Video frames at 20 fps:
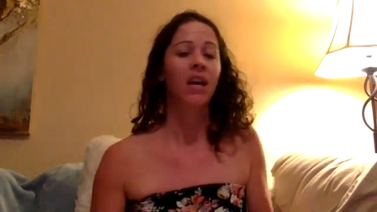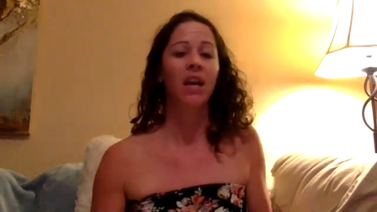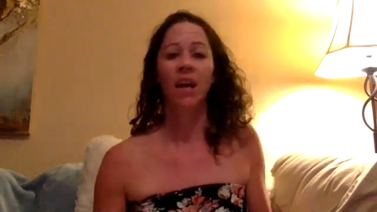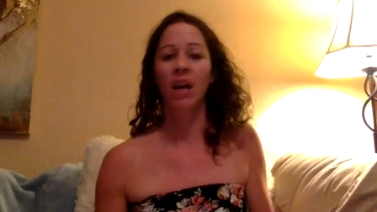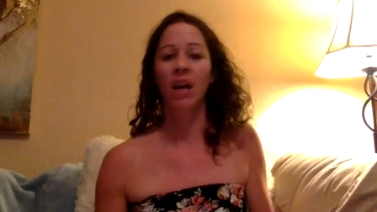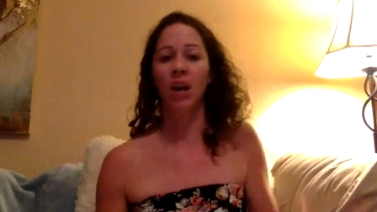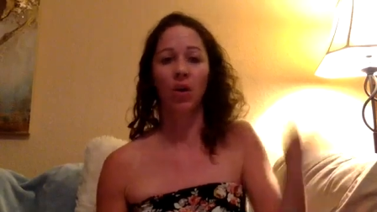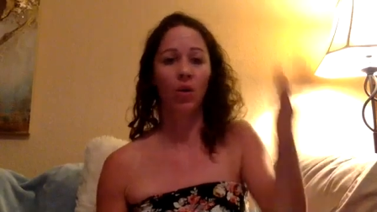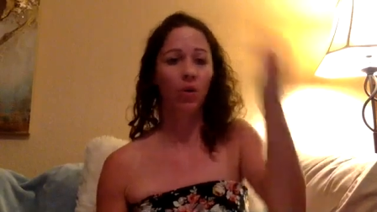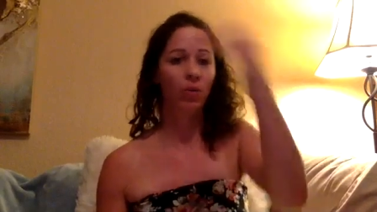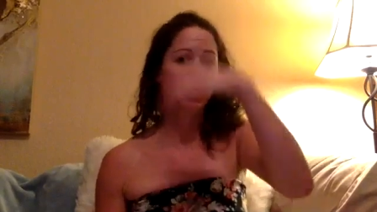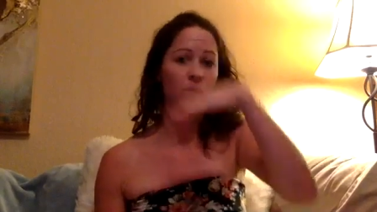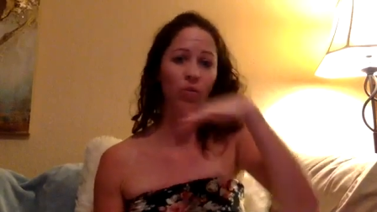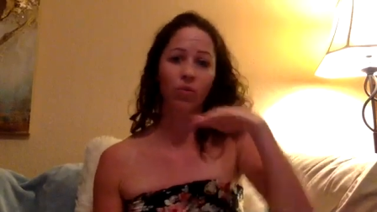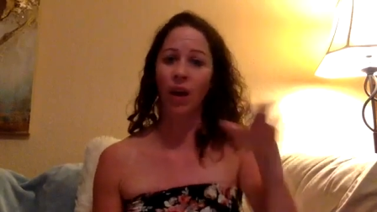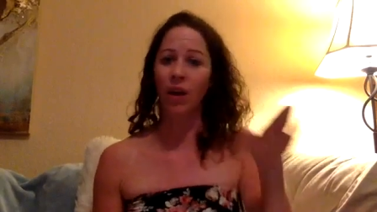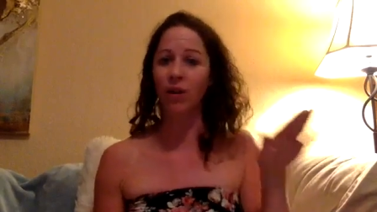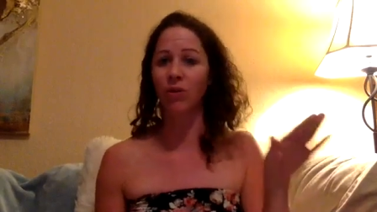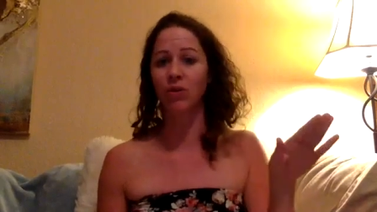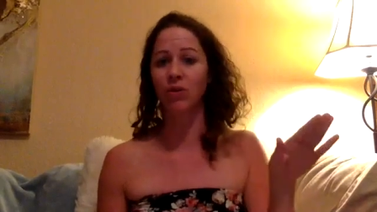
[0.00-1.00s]
it goes
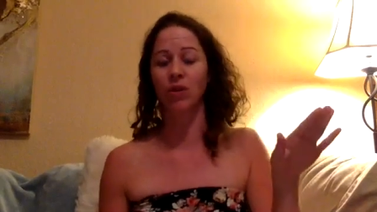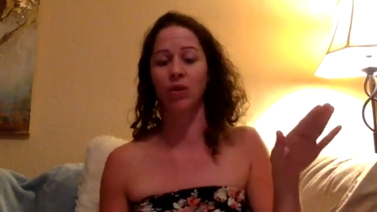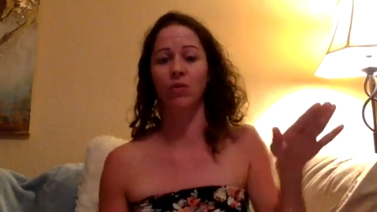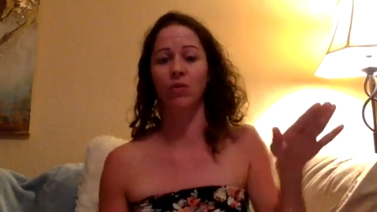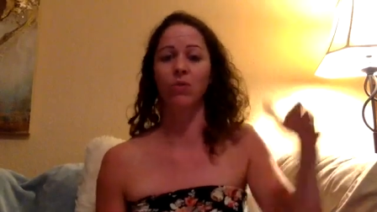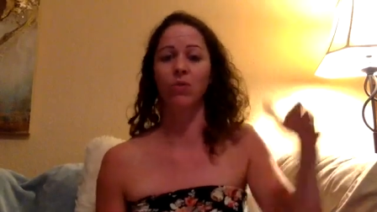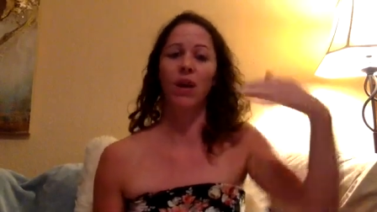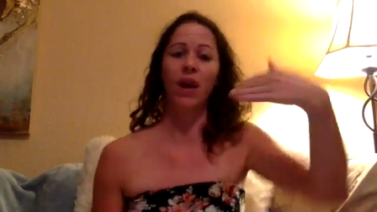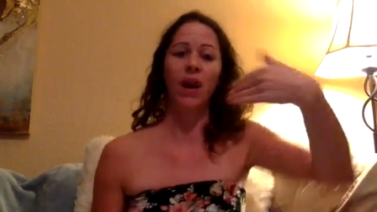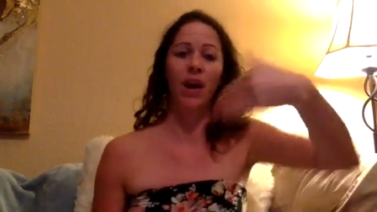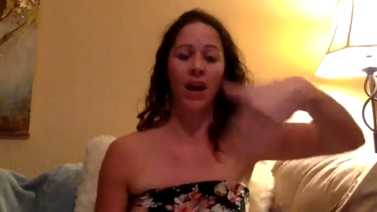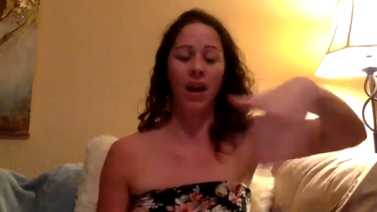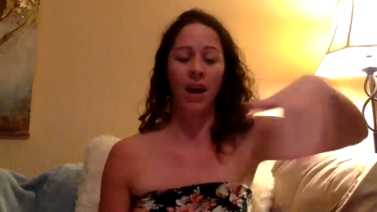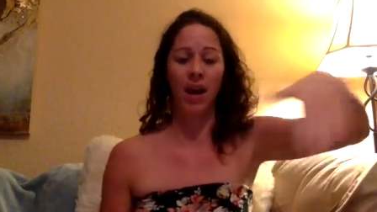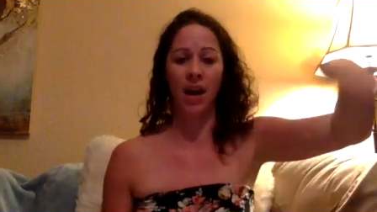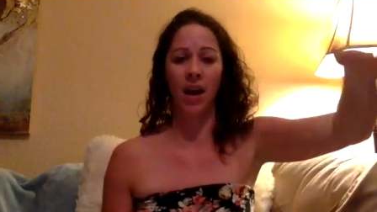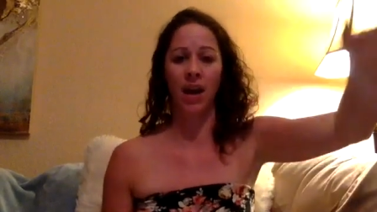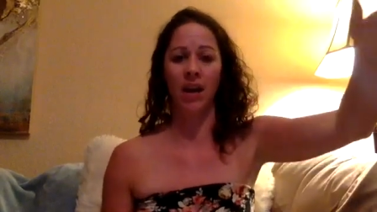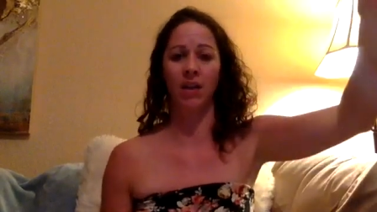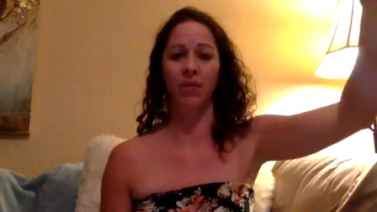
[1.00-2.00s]
around you
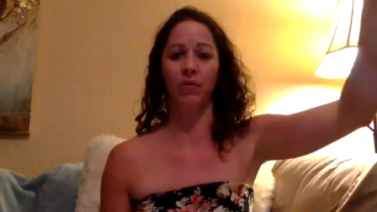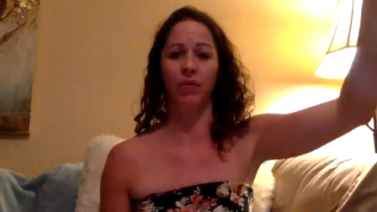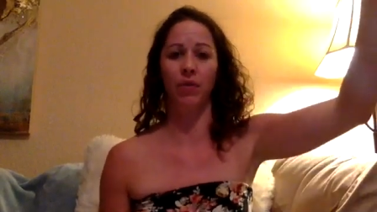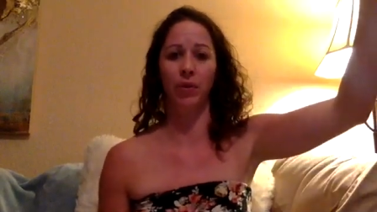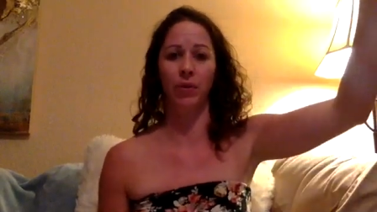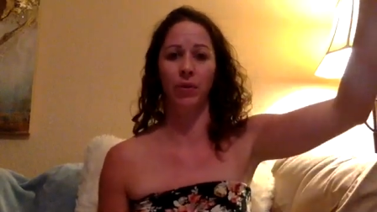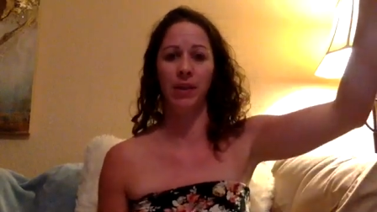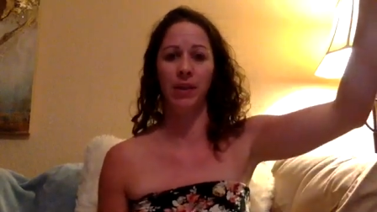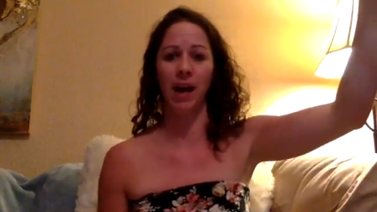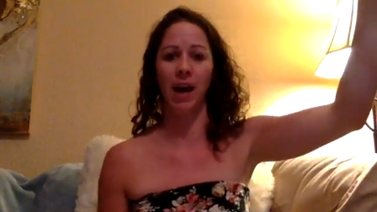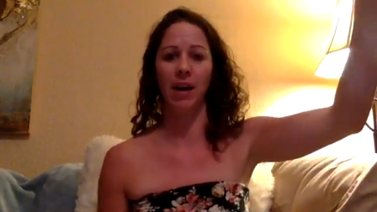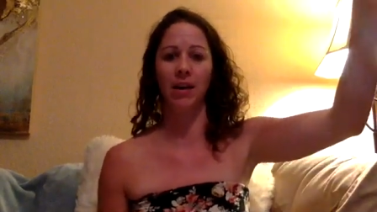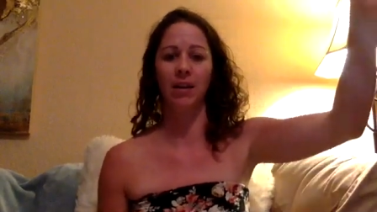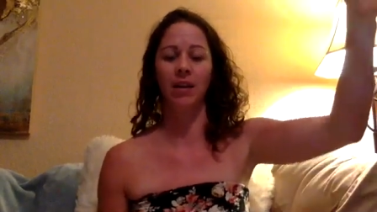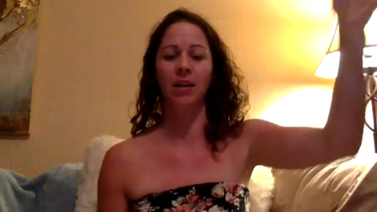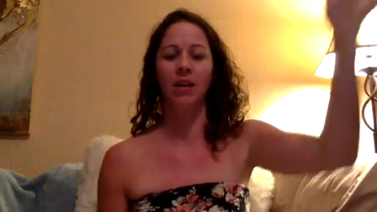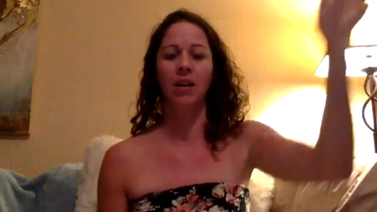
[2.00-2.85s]
and it flows on.